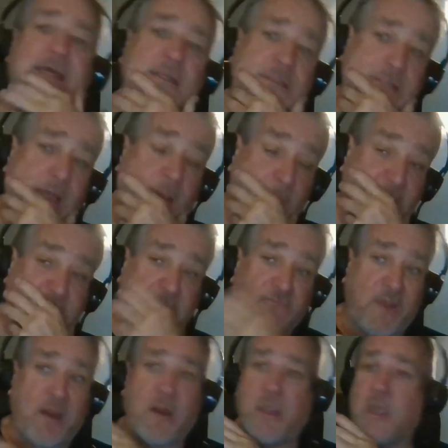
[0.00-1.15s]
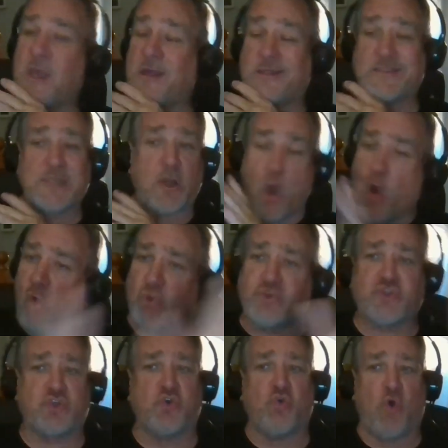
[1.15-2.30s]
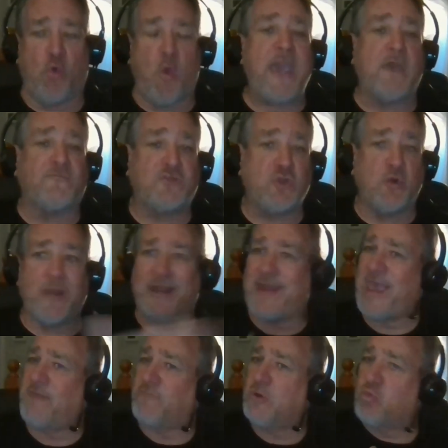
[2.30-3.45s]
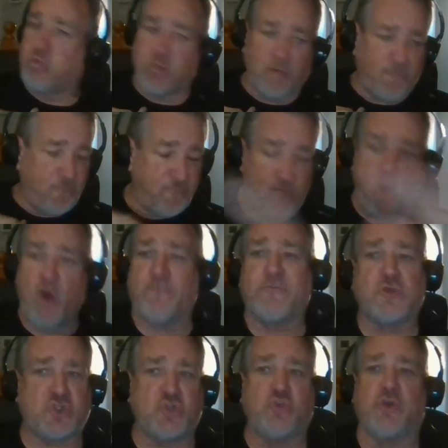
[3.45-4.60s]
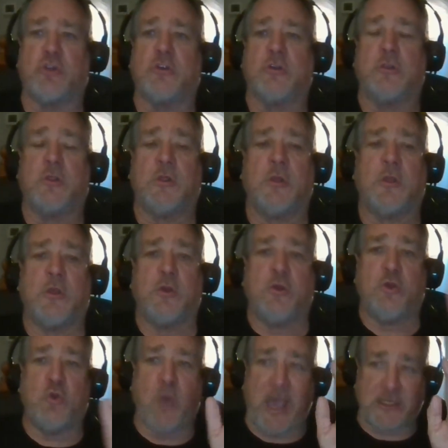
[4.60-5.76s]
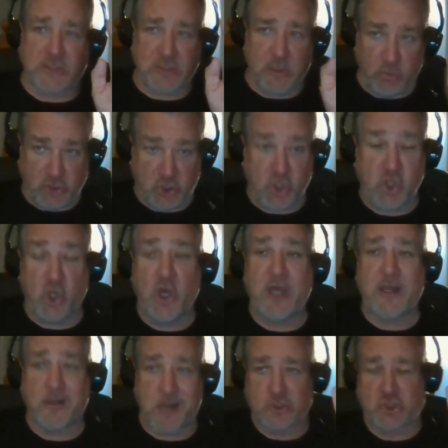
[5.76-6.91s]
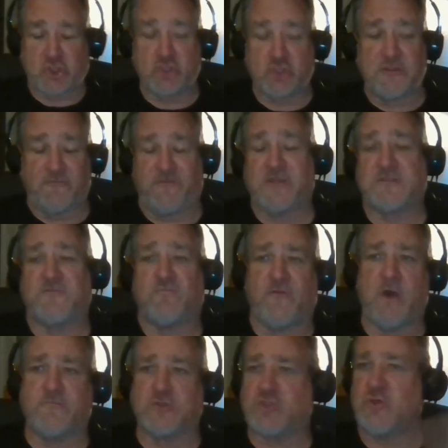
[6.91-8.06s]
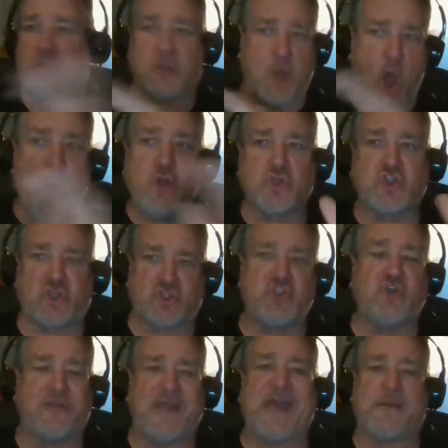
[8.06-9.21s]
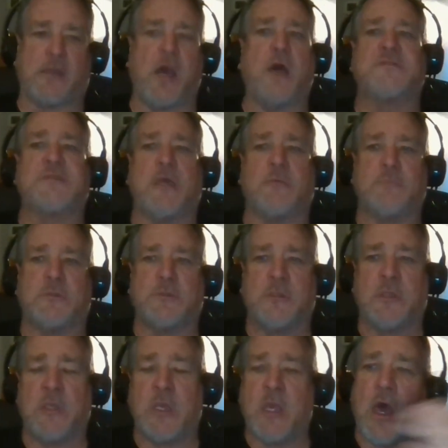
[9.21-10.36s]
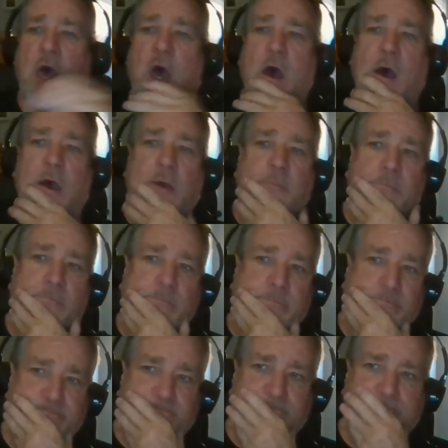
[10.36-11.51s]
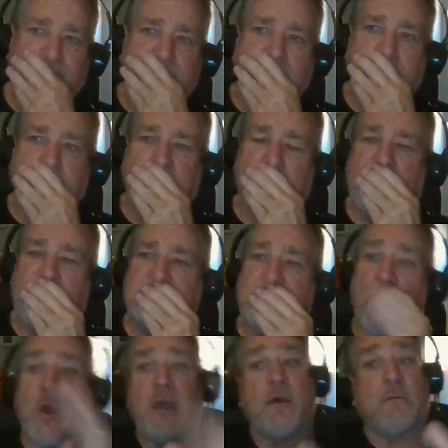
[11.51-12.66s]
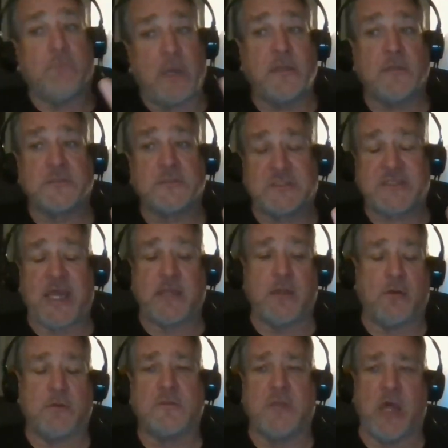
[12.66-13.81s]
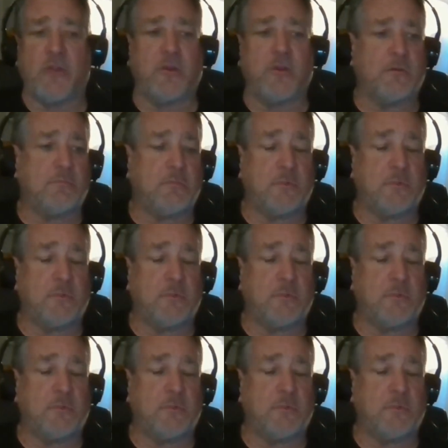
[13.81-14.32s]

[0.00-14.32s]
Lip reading: a time. That's an old school way of doing it. Every revolver shooter who actually was good and understood defensive revolver shooting understood that concept. And here's a side note, another